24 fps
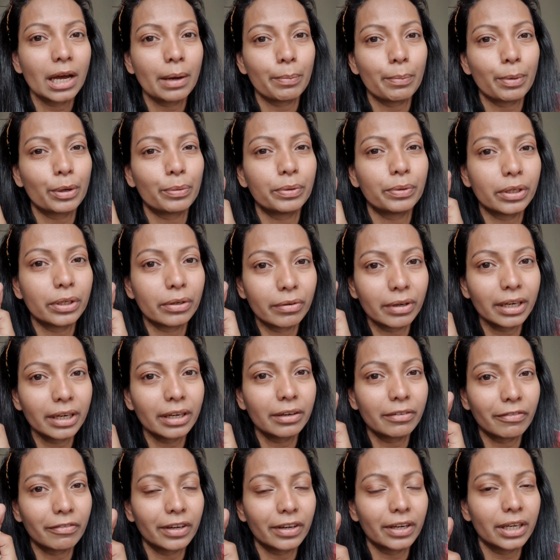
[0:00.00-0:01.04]
but with the ring
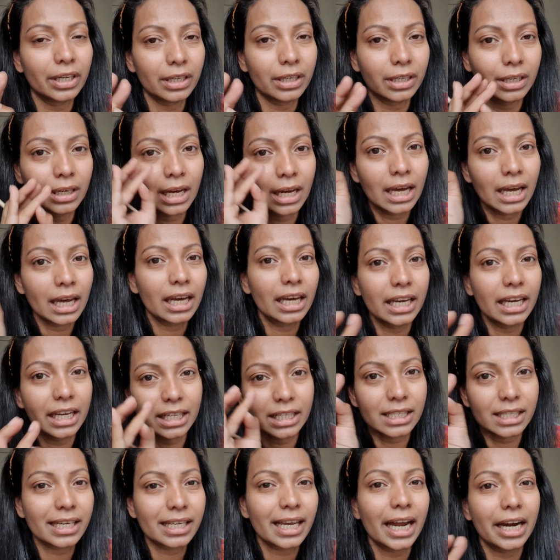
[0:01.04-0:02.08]
finger,
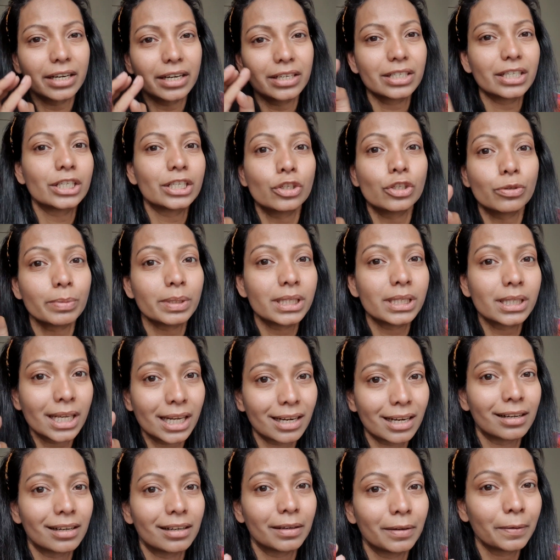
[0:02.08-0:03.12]
it's guaranteed to be
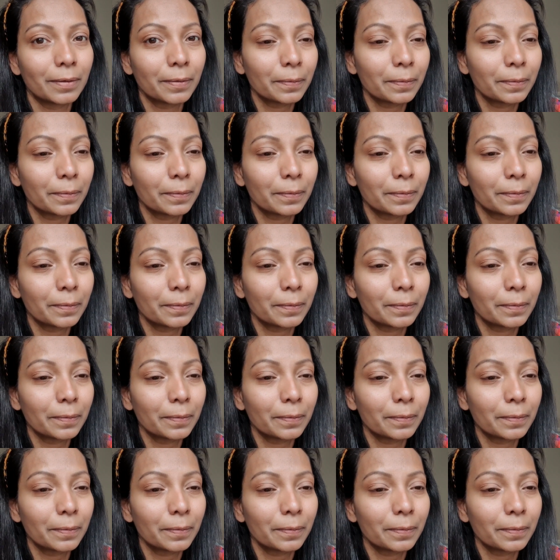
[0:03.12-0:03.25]
subtle.